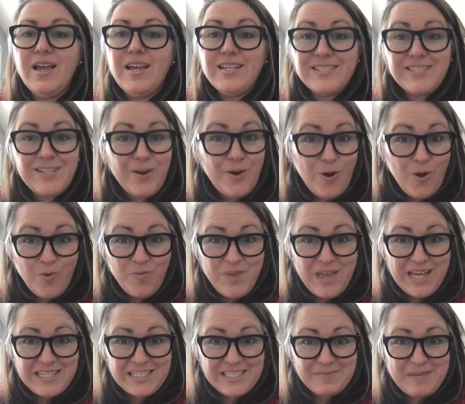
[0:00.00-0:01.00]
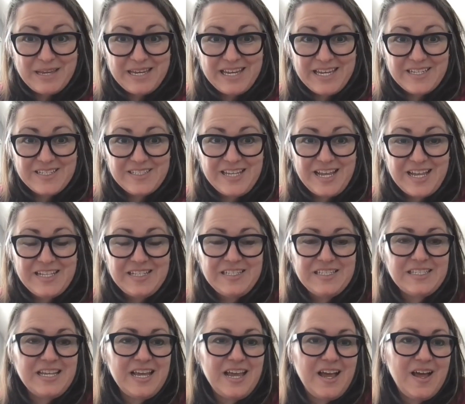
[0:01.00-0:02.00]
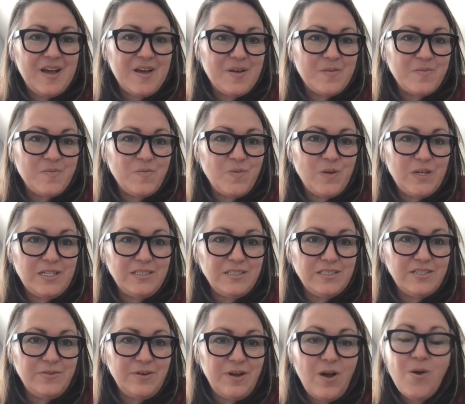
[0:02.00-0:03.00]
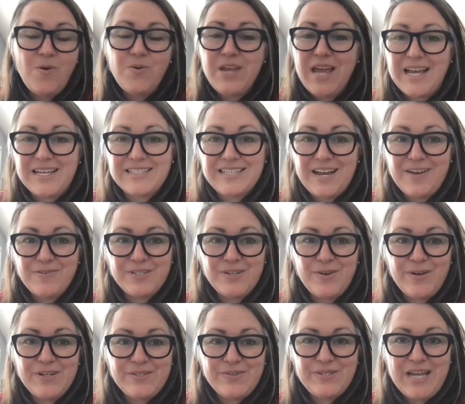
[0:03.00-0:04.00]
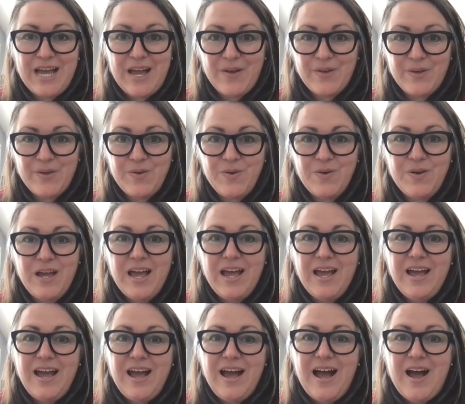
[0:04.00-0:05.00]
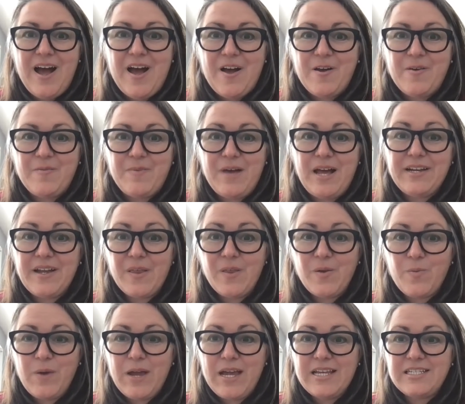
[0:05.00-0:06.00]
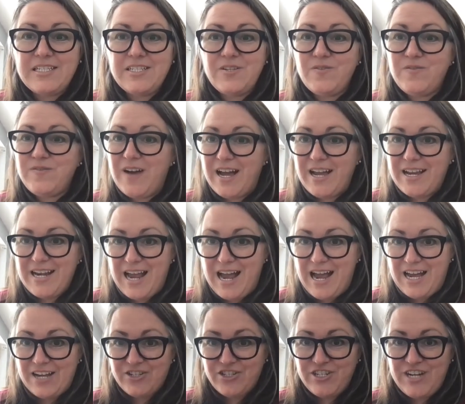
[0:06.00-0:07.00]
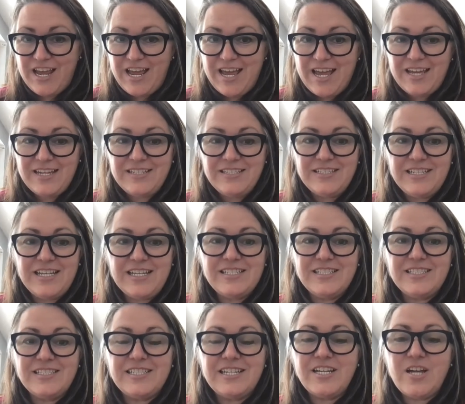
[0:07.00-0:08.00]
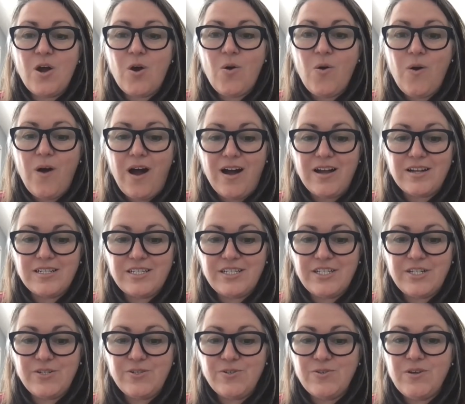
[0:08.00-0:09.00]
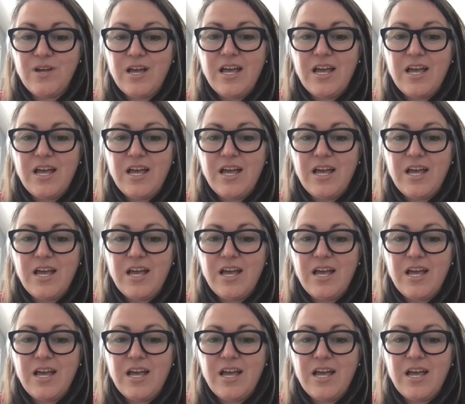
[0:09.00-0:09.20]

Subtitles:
So hope that is making sense. What else oh yes, I was going to tell you, another way to find hashtags is to go on to,